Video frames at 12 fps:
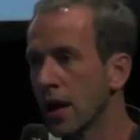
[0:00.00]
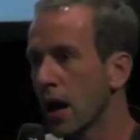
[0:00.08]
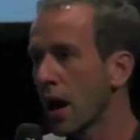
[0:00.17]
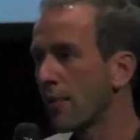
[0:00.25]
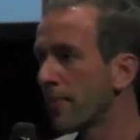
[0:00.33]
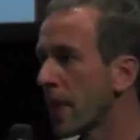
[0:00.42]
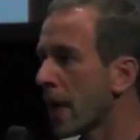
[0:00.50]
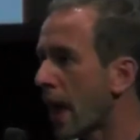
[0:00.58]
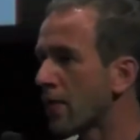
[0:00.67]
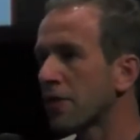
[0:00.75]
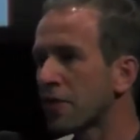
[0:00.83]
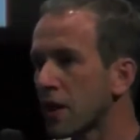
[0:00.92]
And
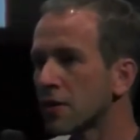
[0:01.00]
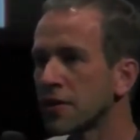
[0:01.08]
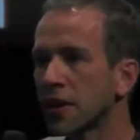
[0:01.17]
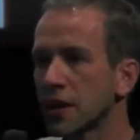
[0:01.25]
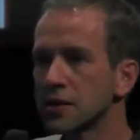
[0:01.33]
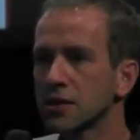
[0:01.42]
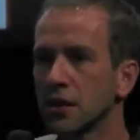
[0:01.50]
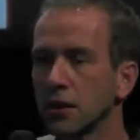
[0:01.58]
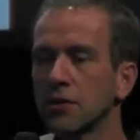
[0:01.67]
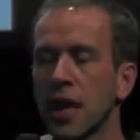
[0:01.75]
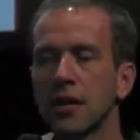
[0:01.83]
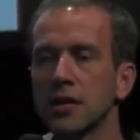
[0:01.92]
the third thing is that
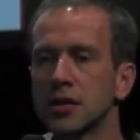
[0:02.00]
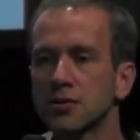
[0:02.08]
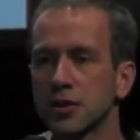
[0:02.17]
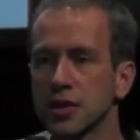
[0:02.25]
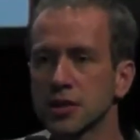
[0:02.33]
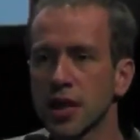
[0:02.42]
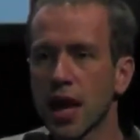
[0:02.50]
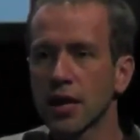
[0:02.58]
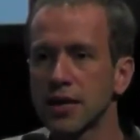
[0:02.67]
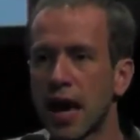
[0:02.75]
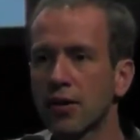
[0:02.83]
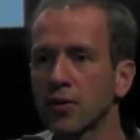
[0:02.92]
you then need to
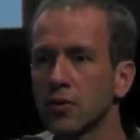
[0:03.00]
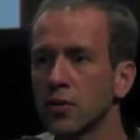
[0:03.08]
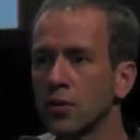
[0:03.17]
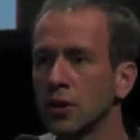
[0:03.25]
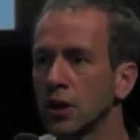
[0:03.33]
understand how your